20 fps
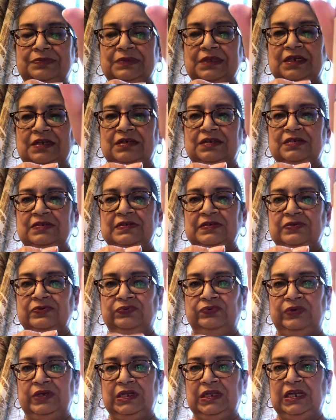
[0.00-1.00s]
And this is a
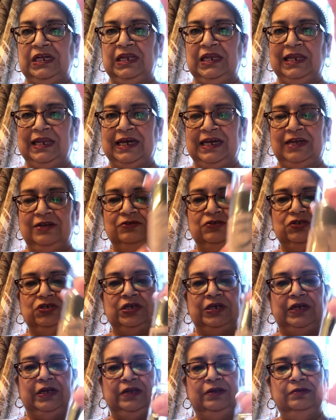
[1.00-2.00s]
really light
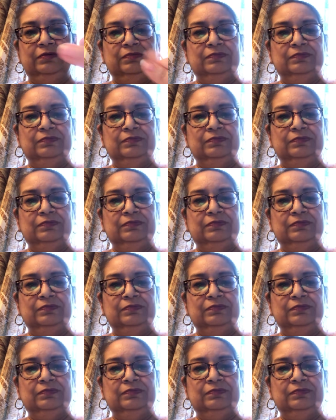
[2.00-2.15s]
shade.